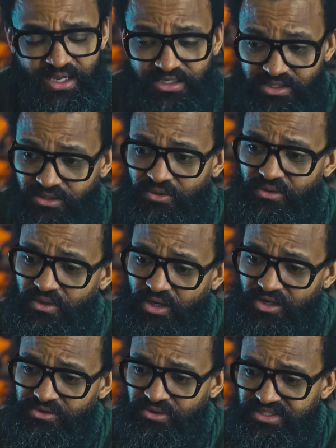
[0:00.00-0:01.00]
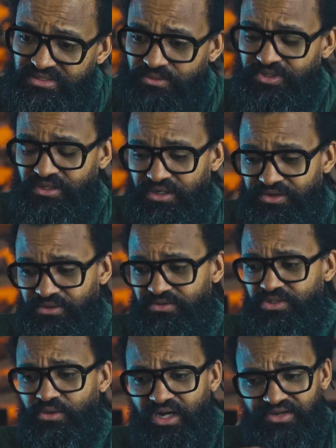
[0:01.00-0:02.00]
so audio, let's start with audio.
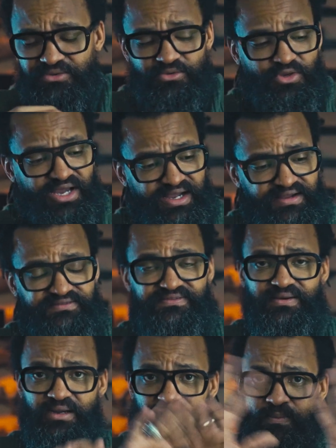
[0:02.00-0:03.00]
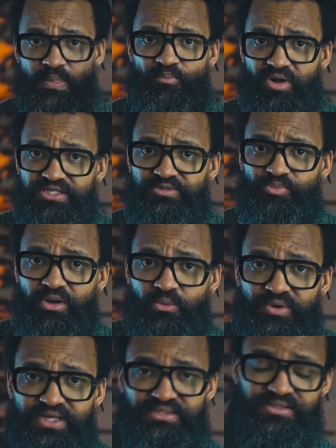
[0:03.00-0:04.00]
So audio, you have multiple
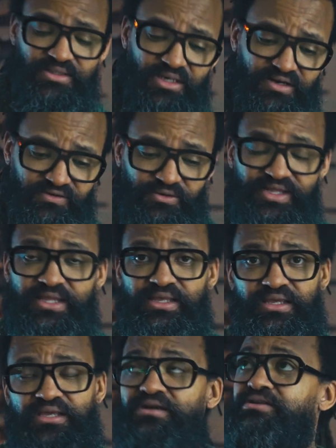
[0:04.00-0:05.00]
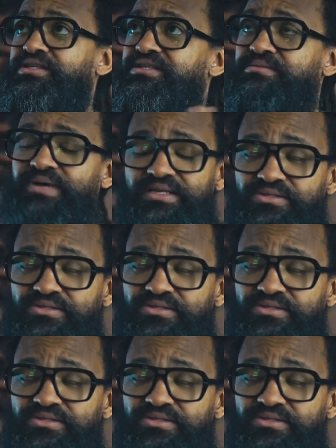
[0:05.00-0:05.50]
ways of going. Here, this is my